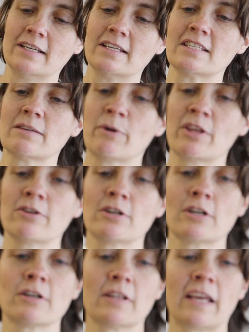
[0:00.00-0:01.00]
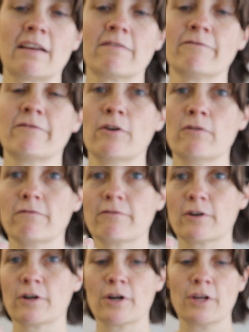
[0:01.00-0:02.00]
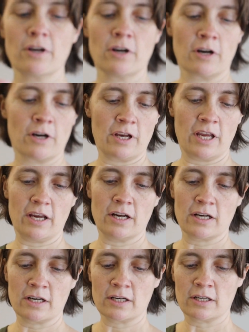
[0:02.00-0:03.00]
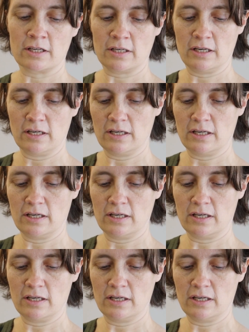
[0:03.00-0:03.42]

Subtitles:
Some other like faux fur yarn here.